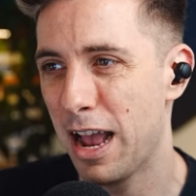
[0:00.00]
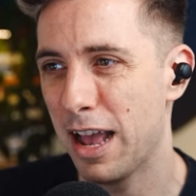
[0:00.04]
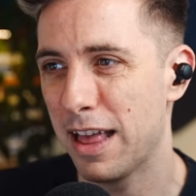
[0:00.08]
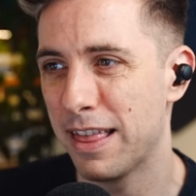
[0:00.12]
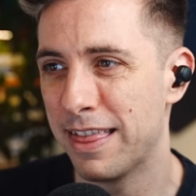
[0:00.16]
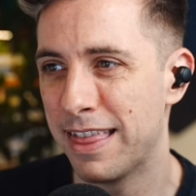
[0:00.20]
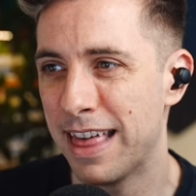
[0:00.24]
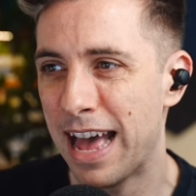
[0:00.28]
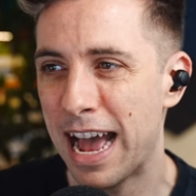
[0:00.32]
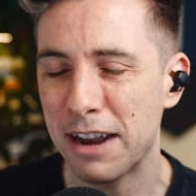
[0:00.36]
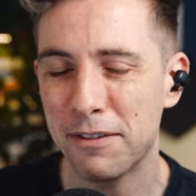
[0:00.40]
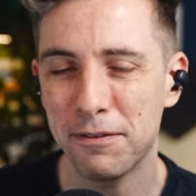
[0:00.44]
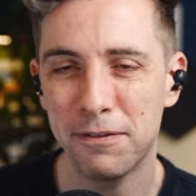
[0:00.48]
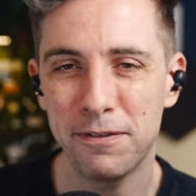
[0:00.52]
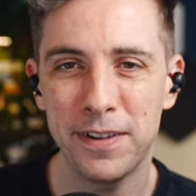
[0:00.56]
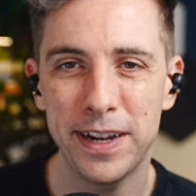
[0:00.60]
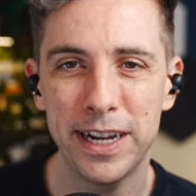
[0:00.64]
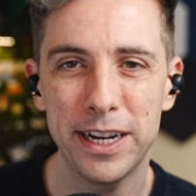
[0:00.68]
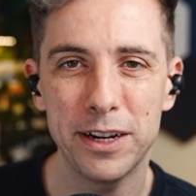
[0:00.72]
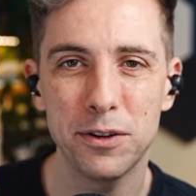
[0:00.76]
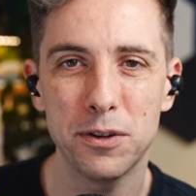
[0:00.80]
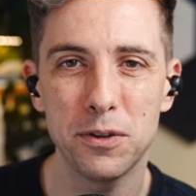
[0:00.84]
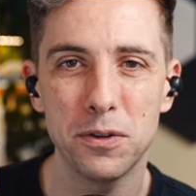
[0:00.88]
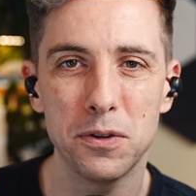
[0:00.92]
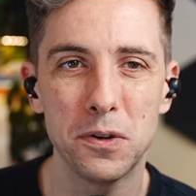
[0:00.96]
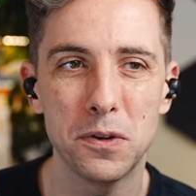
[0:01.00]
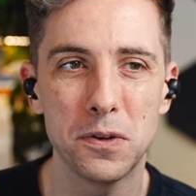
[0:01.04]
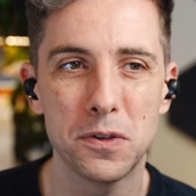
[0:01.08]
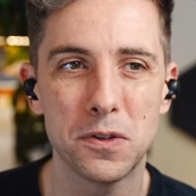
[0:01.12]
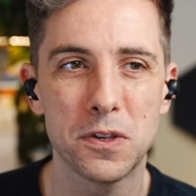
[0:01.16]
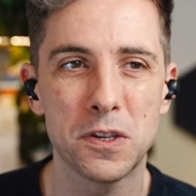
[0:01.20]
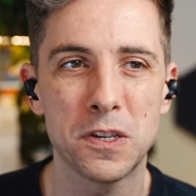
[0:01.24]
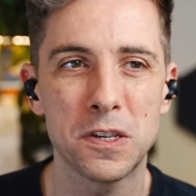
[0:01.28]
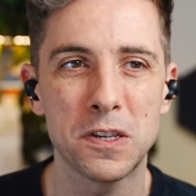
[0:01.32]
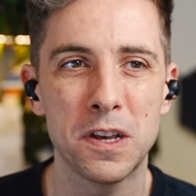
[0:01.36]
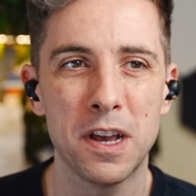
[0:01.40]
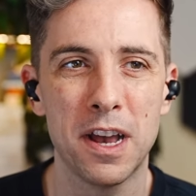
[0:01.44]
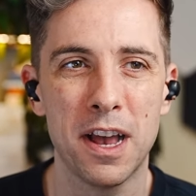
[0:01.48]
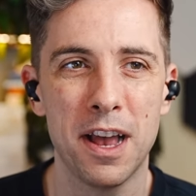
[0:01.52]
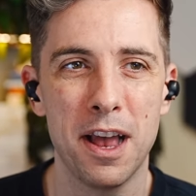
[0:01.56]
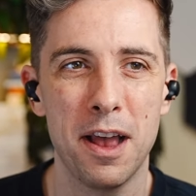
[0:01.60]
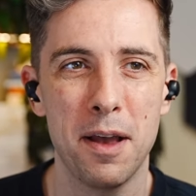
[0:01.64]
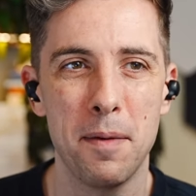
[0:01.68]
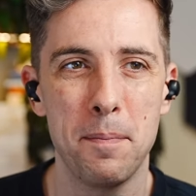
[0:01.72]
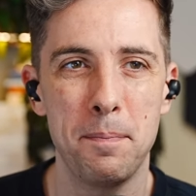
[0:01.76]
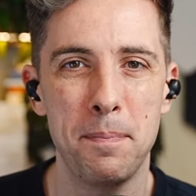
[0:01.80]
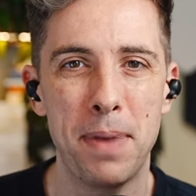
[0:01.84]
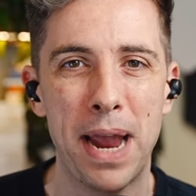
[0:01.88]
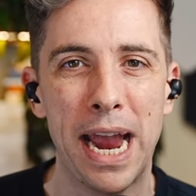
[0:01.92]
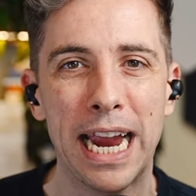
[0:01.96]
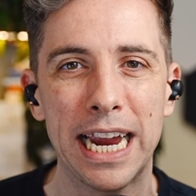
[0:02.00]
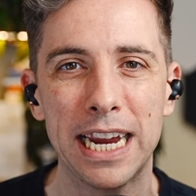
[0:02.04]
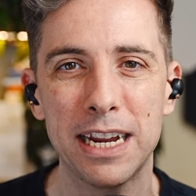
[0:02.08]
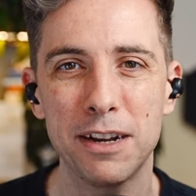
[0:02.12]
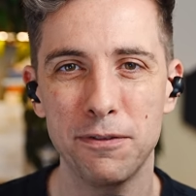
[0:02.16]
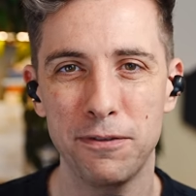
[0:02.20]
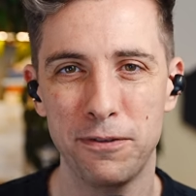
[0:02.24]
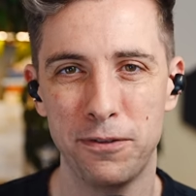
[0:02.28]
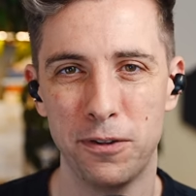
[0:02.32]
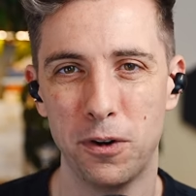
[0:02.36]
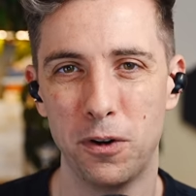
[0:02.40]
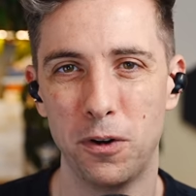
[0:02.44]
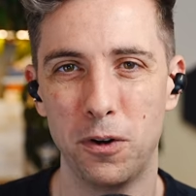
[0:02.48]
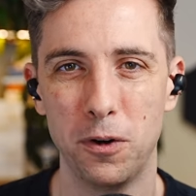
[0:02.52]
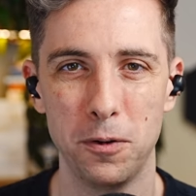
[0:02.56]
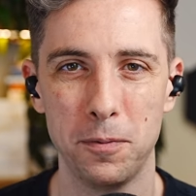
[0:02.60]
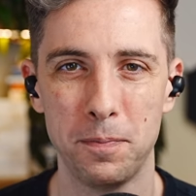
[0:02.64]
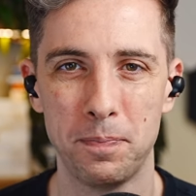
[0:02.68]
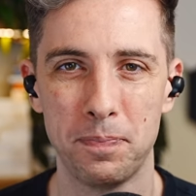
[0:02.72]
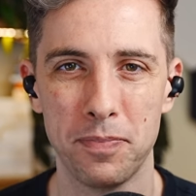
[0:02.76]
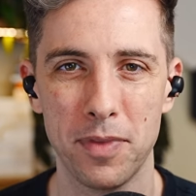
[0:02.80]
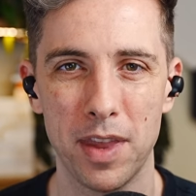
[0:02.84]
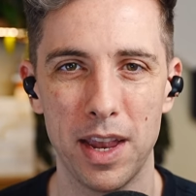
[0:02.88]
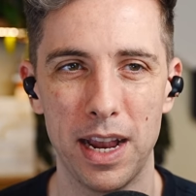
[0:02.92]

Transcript: that feels painful